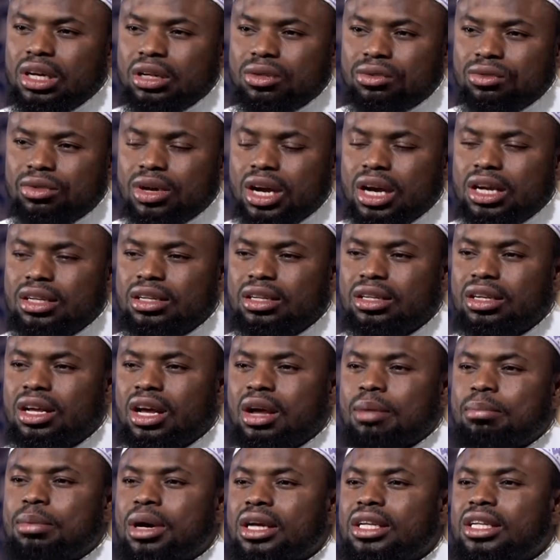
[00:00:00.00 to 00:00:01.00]
and writing,
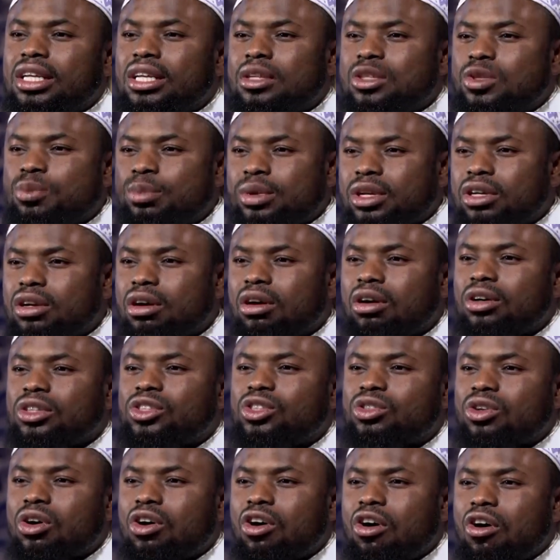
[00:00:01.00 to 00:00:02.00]
but it's
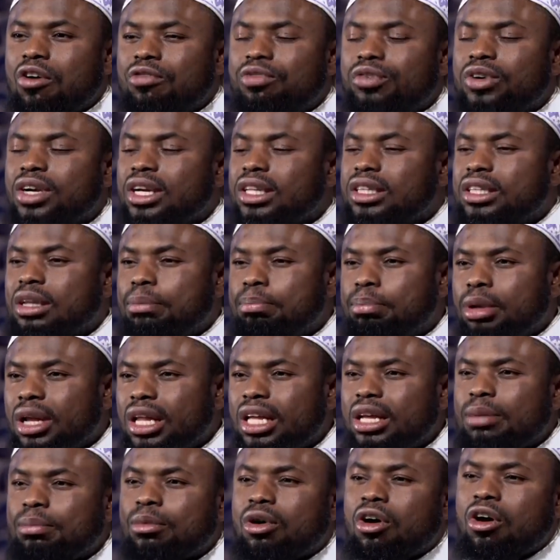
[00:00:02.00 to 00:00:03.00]
because of the
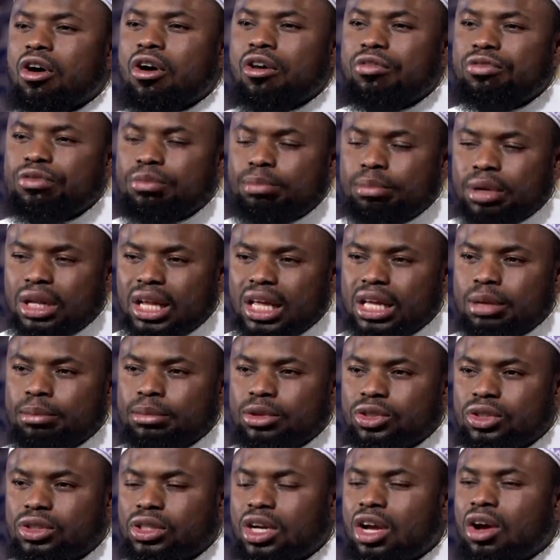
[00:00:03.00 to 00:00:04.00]
blame of
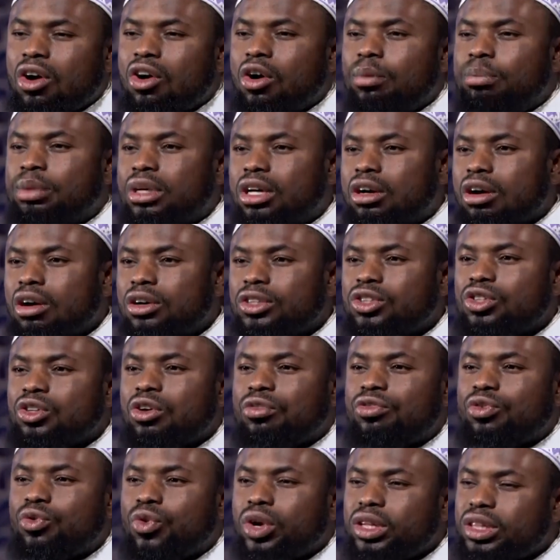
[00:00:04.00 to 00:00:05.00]
blamers, or because
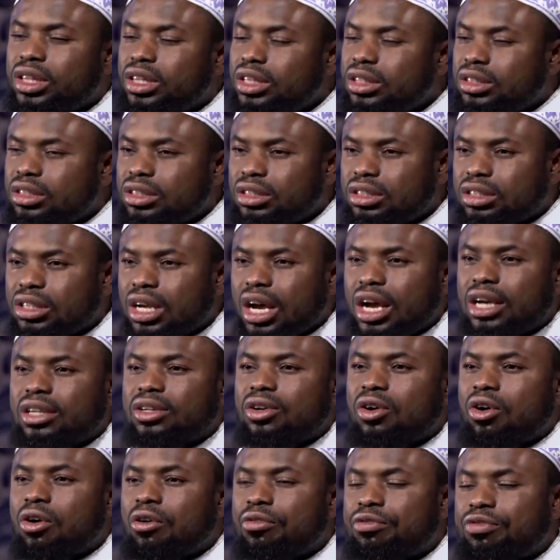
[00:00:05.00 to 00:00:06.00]
of what their society
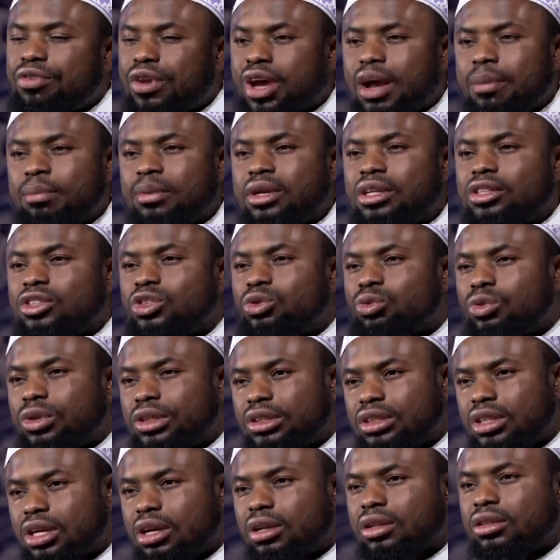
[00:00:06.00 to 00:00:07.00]
or families will
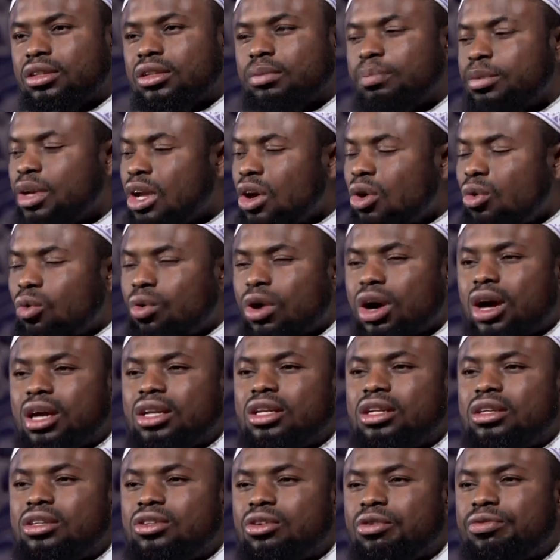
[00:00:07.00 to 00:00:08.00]
tell them. Why
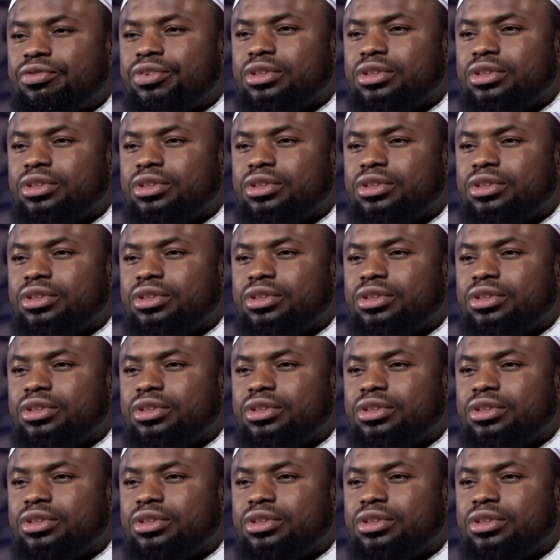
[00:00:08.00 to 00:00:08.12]
did you